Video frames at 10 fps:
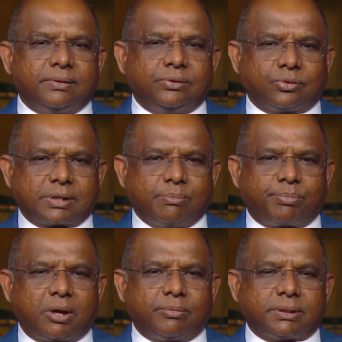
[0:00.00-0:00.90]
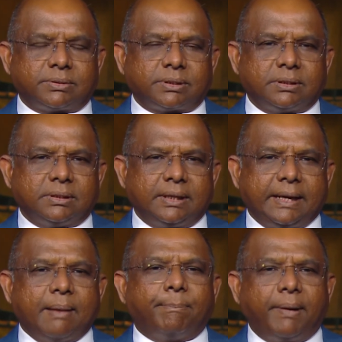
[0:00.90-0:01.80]
Youth employment
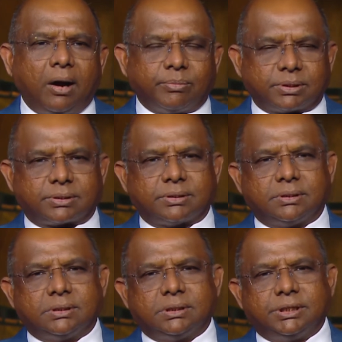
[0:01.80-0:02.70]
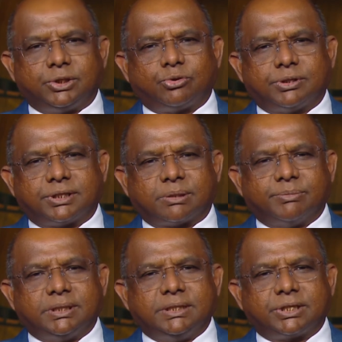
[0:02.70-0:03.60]
and empowerment in
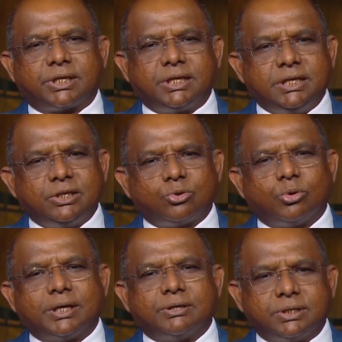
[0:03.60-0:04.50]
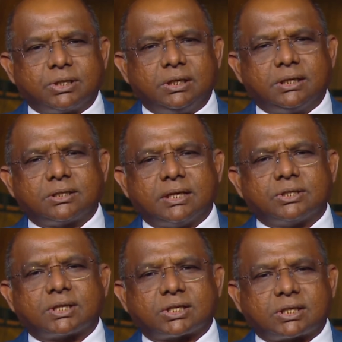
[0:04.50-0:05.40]
tourism is key to a resilient
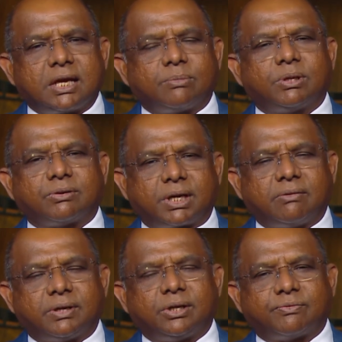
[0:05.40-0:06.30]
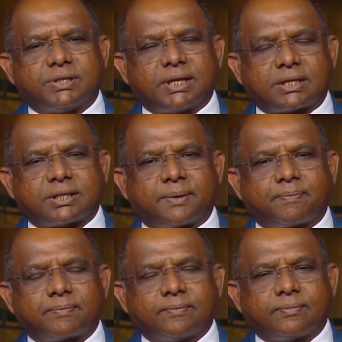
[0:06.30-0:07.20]
and sustainable recovery of the sector.
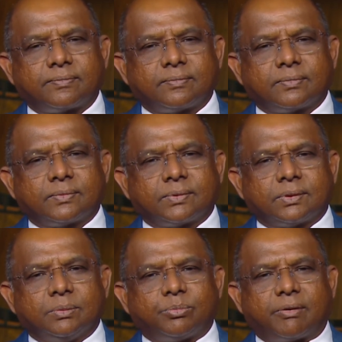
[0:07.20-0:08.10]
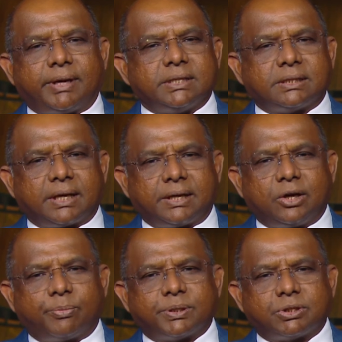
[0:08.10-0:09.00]
Providing
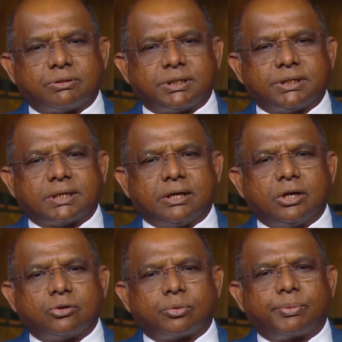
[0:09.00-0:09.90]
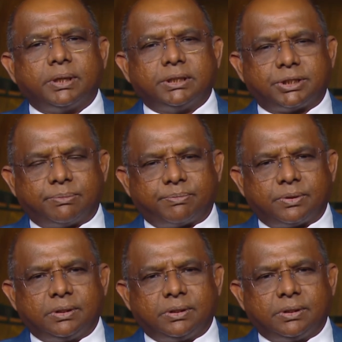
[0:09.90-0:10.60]
career opportunities and entrepreneurship